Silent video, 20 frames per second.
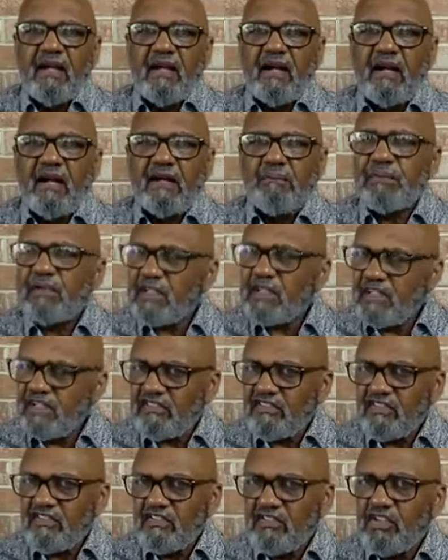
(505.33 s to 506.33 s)
uh,
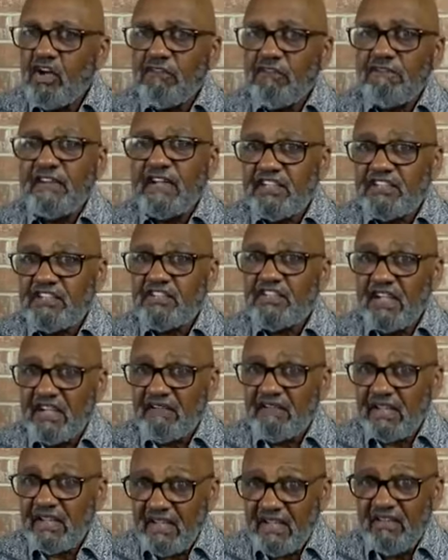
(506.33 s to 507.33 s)
please don't forget your
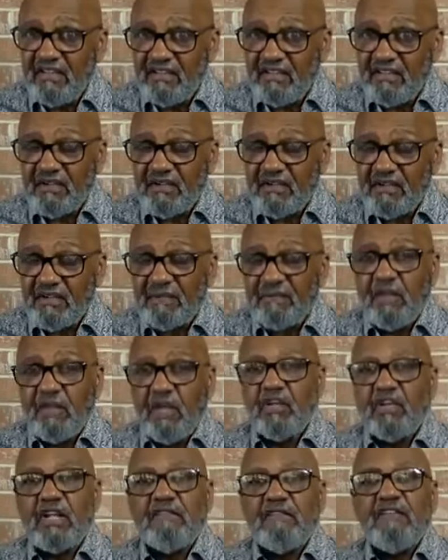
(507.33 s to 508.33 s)
giving
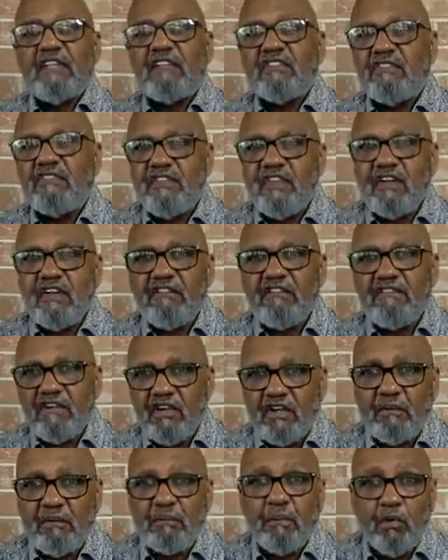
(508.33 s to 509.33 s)
your giving is very,
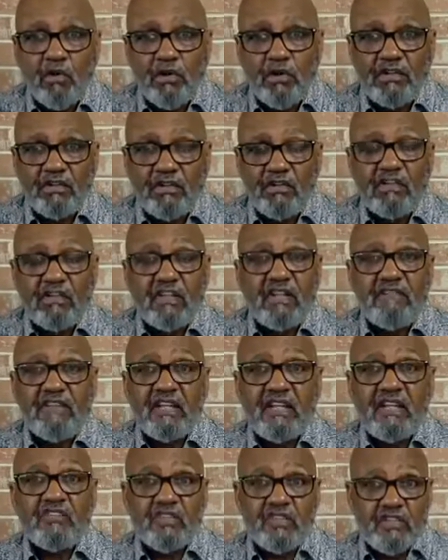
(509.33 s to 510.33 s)
very important. Your
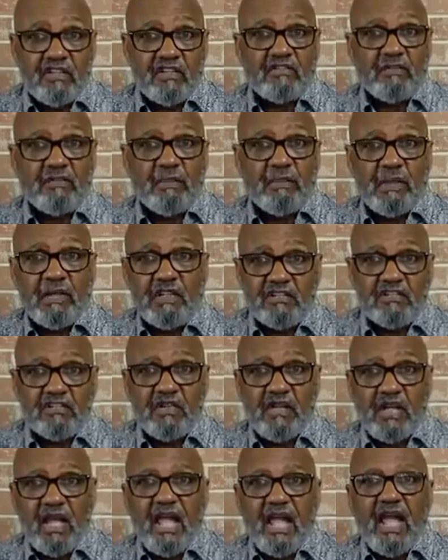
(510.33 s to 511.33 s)
giving to
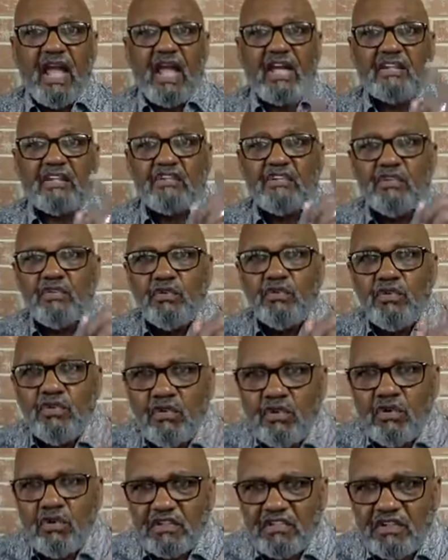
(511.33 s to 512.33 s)
ministry and to
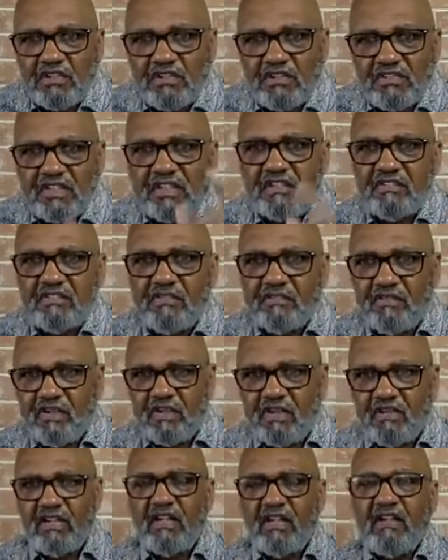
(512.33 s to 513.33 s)
your church is
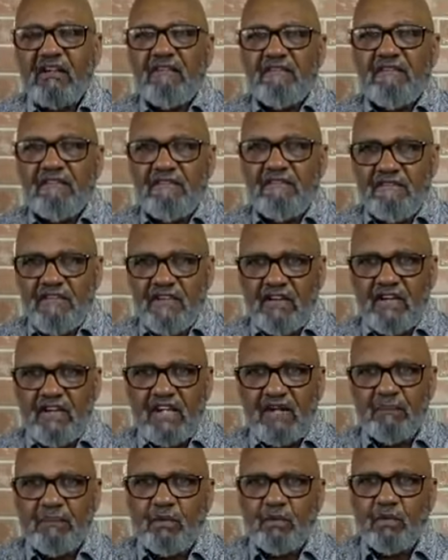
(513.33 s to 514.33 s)
very, very
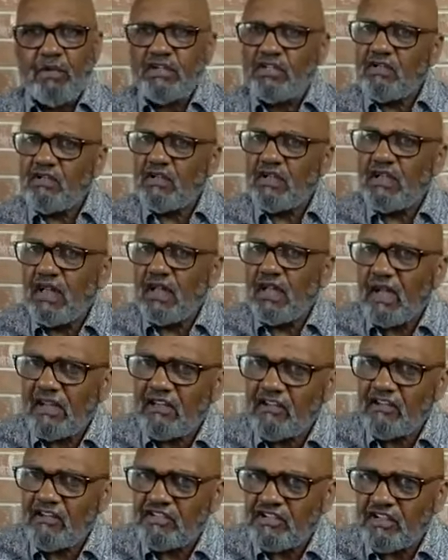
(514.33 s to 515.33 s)
important. Don't neglect
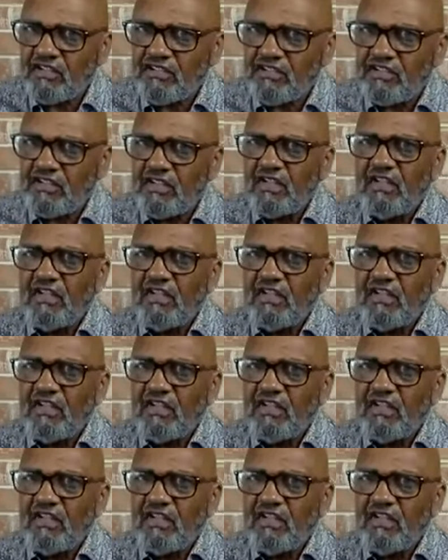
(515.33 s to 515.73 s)
your church.